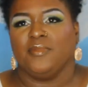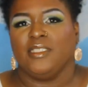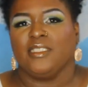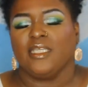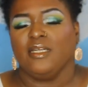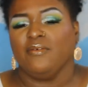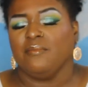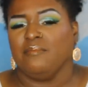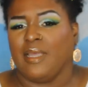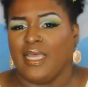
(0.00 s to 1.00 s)
Instead of
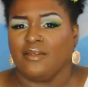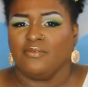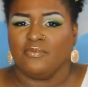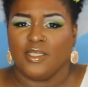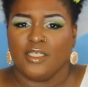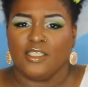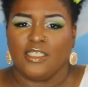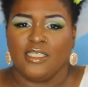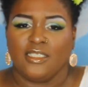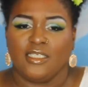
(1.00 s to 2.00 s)
a matte finish,
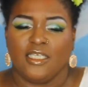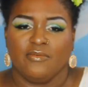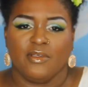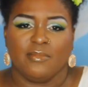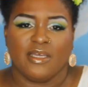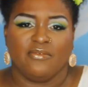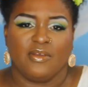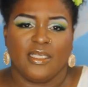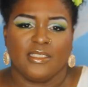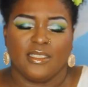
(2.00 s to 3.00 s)
it's giving my
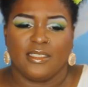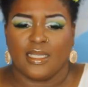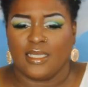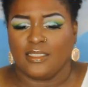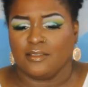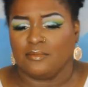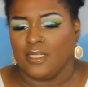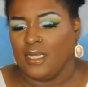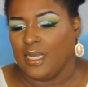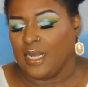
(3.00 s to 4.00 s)
face a nice
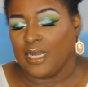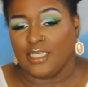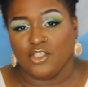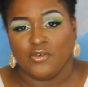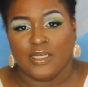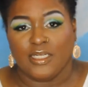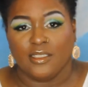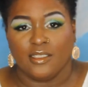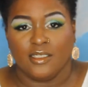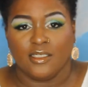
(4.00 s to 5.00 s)

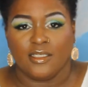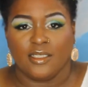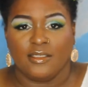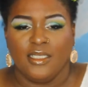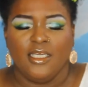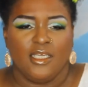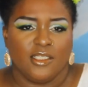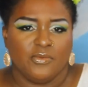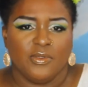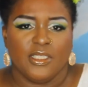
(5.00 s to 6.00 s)
hydrated look, and
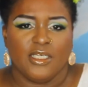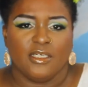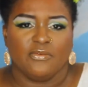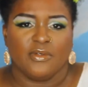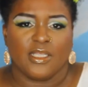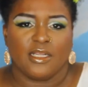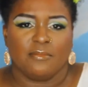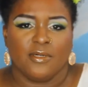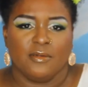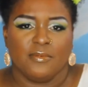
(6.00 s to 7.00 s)
it's really good for
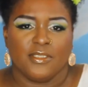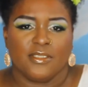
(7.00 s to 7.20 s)
that purpose.